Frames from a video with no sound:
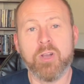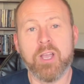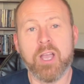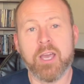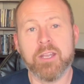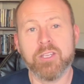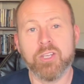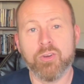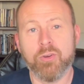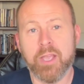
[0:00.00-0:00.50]

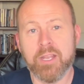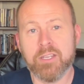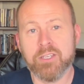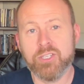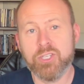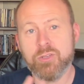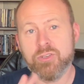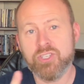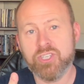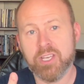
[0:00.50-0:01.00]
God created
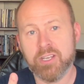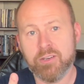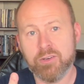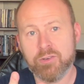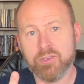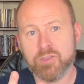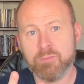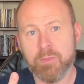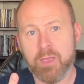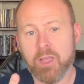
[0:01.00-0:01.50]
two
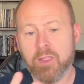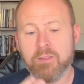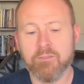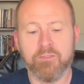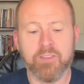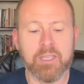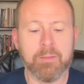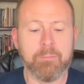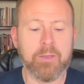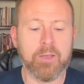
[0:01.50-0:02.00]
genders, male and
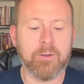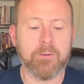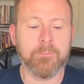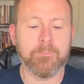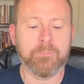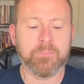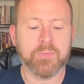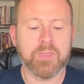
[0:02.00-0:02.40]
female.